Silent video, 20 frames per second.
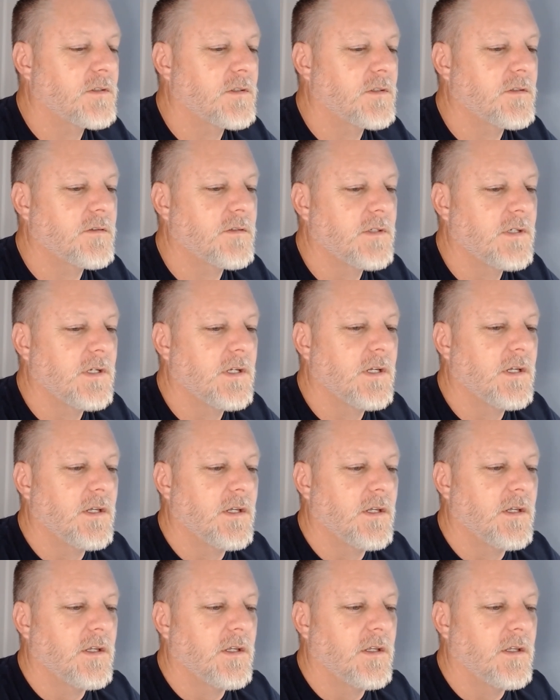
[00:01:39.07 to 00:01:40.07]
So
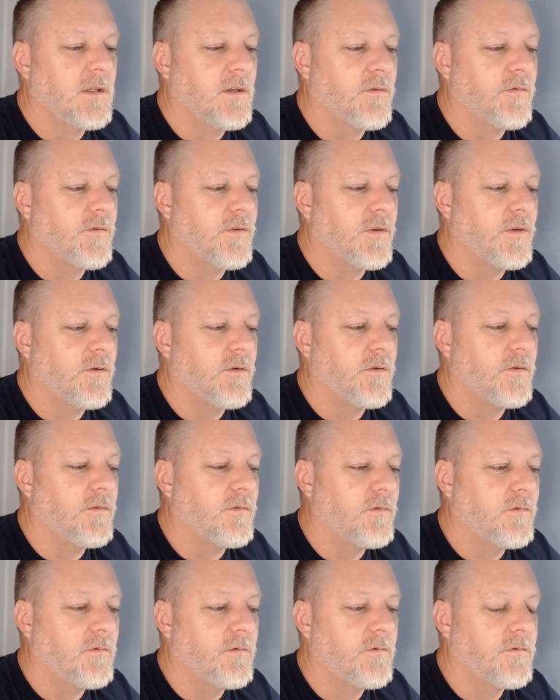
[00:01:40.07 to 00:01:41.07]
if you
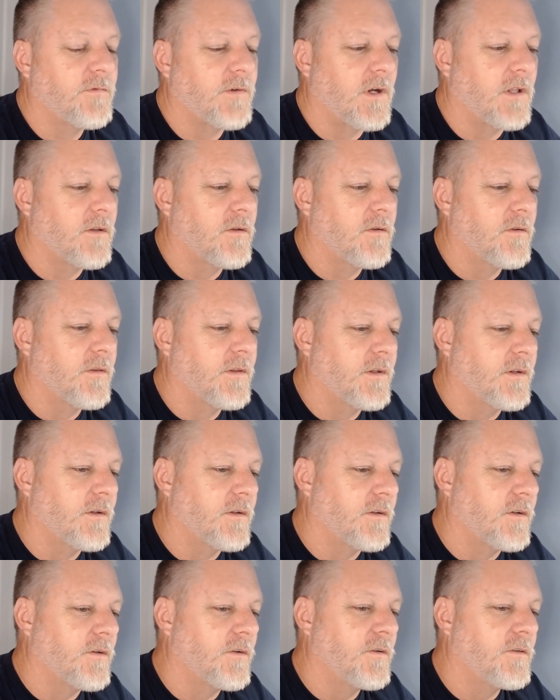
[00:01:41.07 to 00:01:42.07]
follow
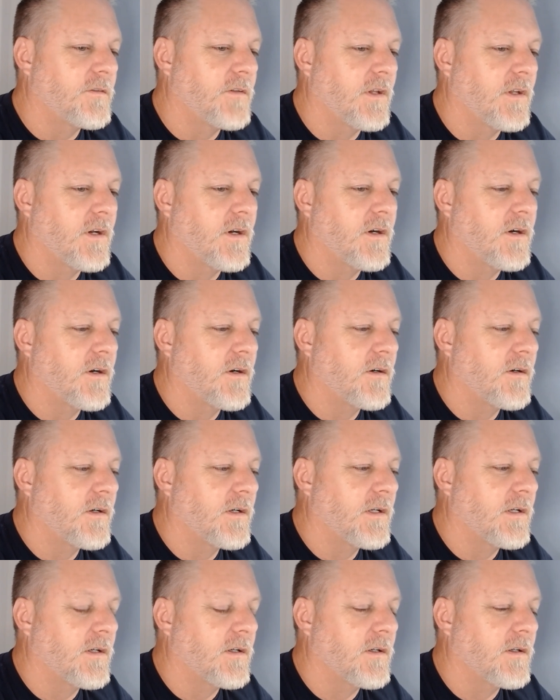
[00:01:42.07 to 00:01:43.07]
the news
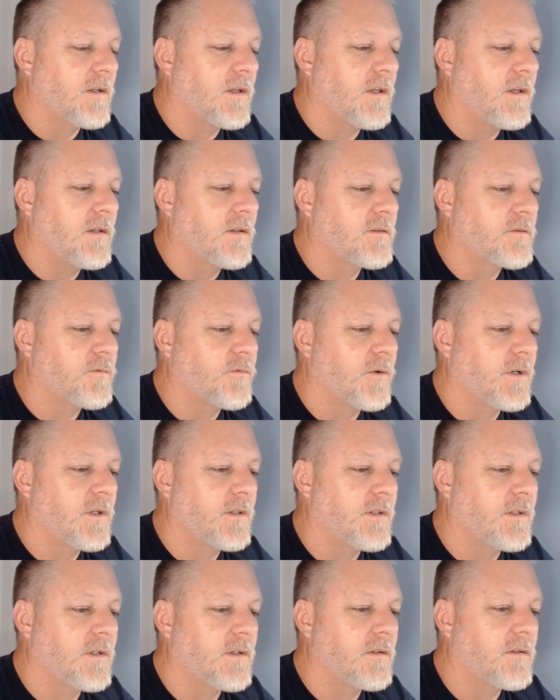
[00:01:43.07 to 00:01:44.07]
there, he is
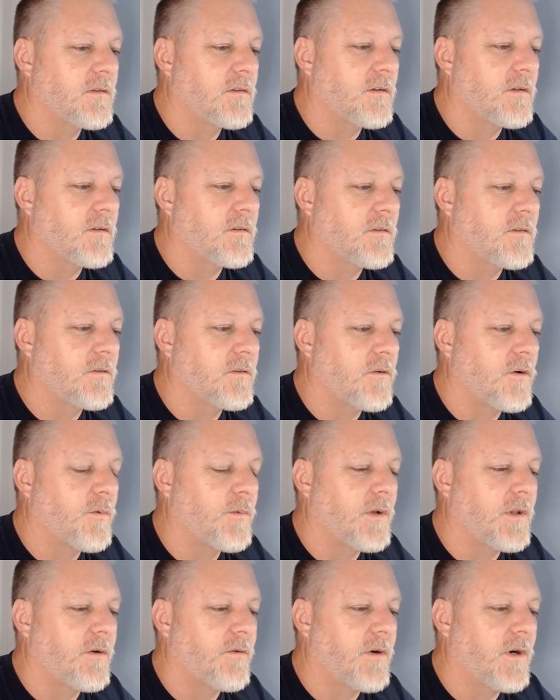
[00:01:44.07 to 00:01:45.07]
one that is
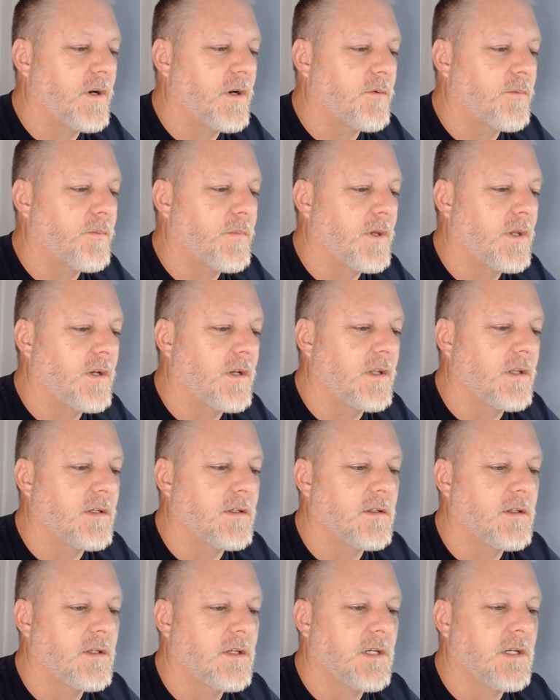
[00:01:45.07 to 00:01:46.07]
normally recommending